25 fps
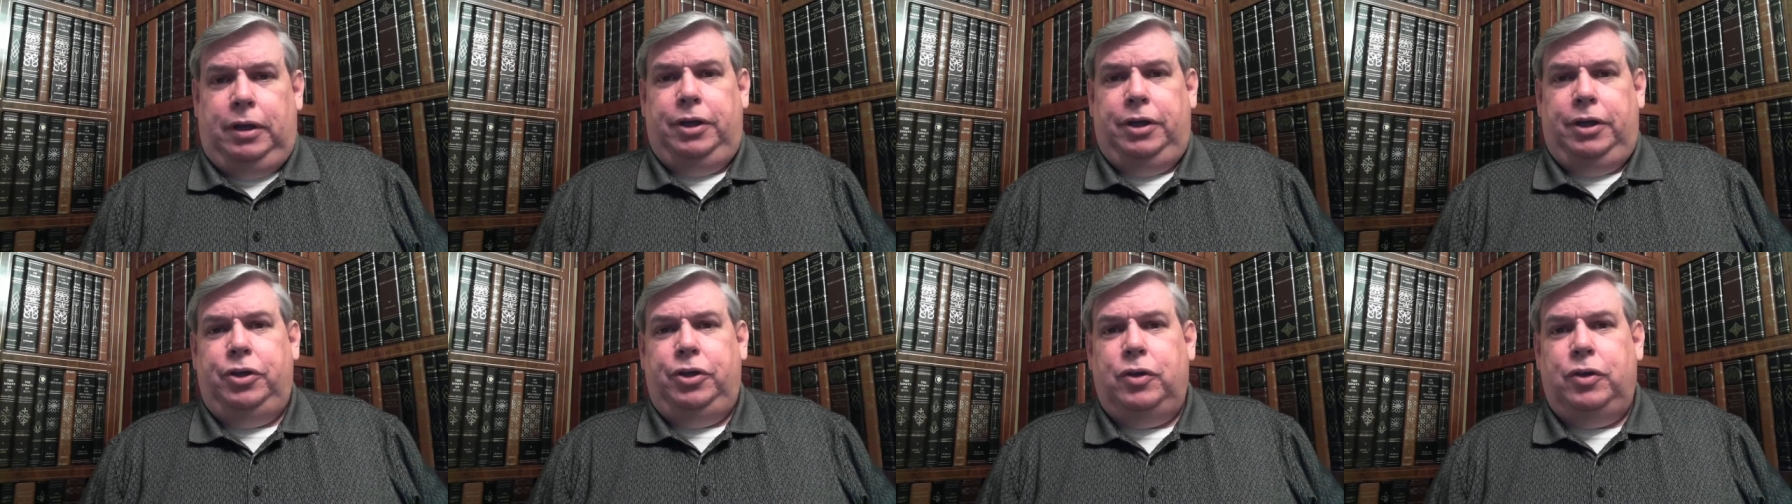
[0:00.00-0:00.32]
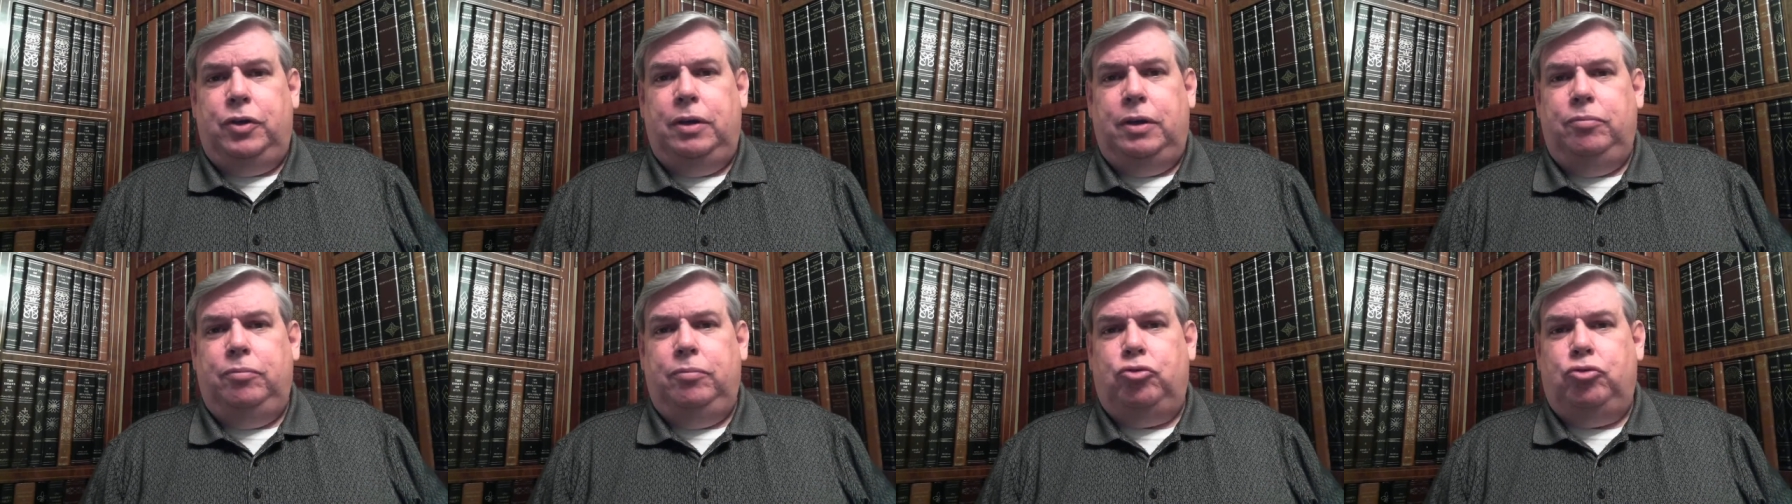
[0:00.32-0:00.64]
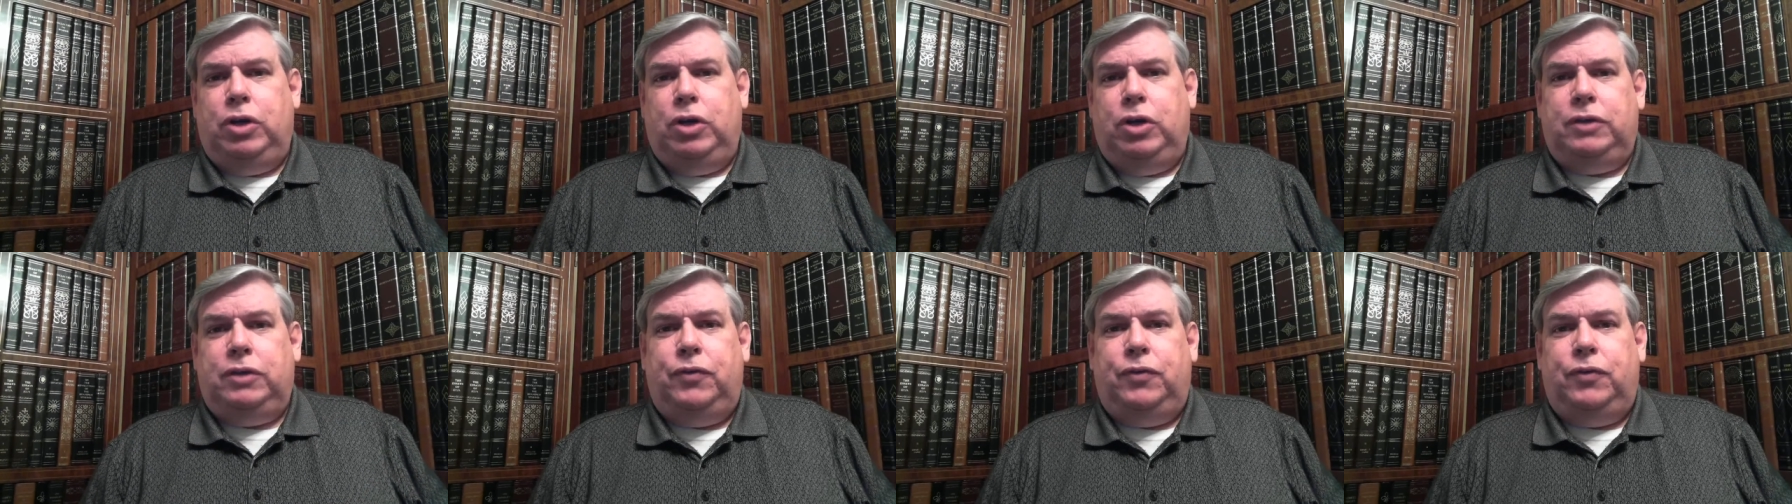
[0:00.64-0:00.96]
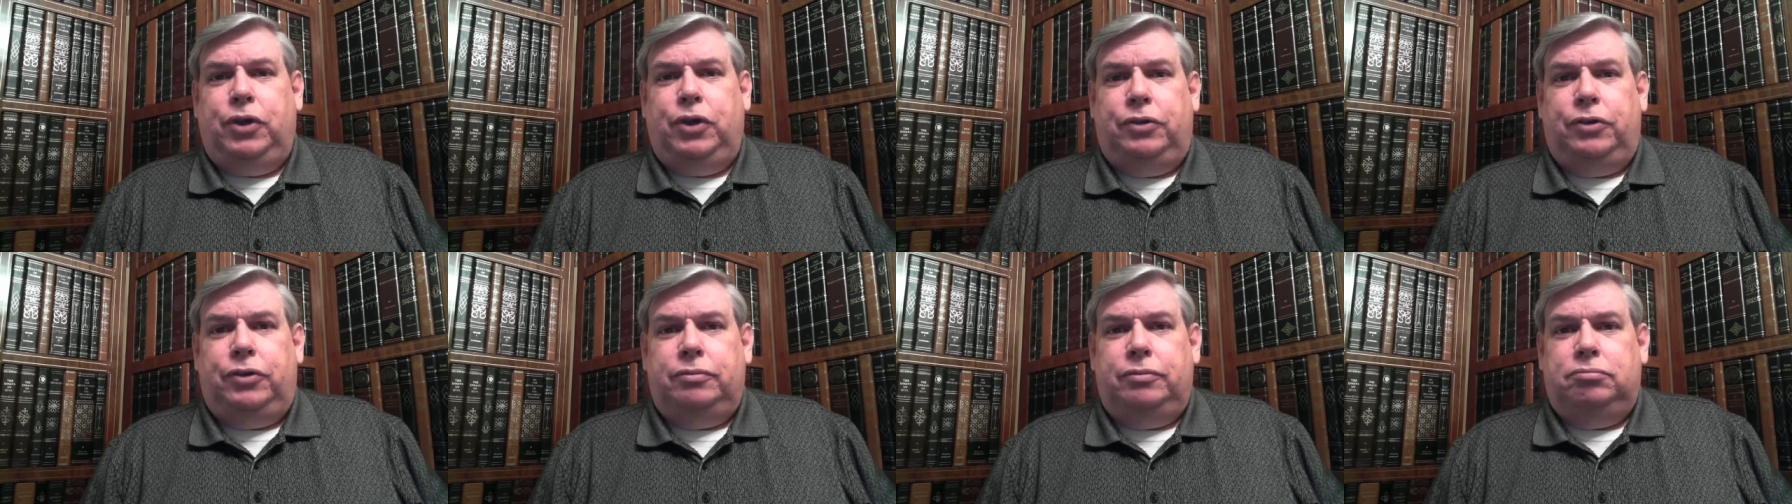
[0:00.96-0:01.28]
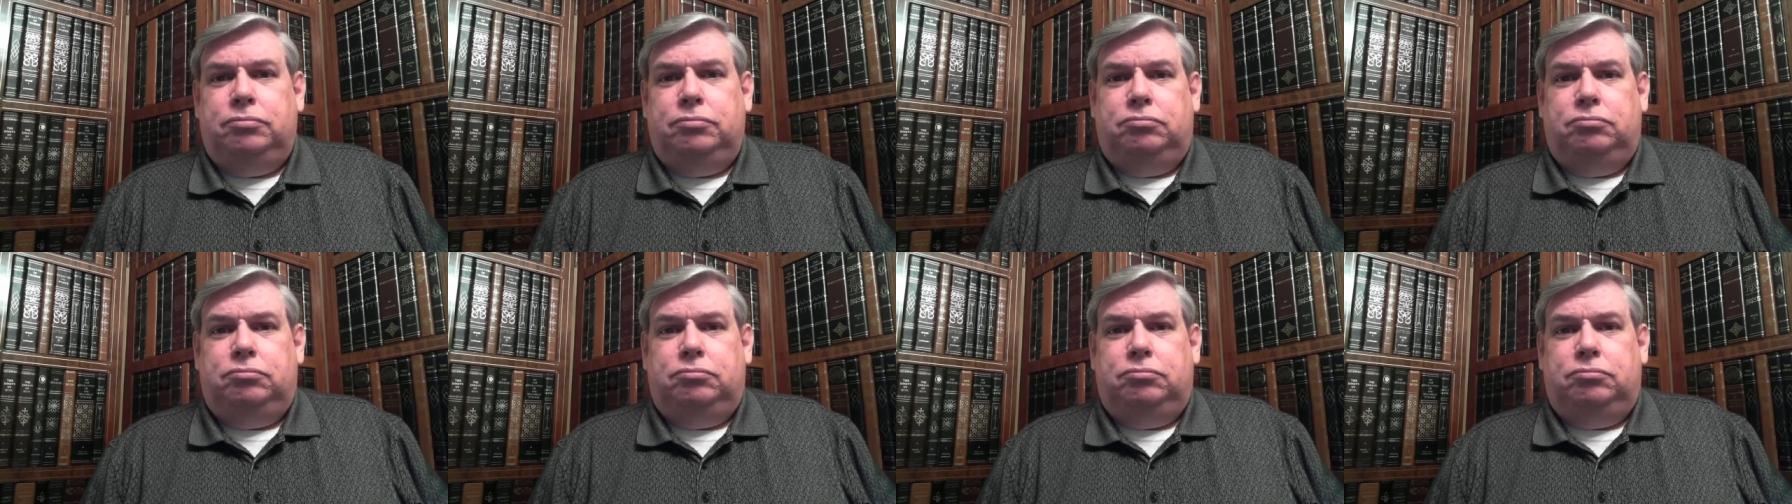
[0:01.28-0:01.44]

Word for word: you can transfer your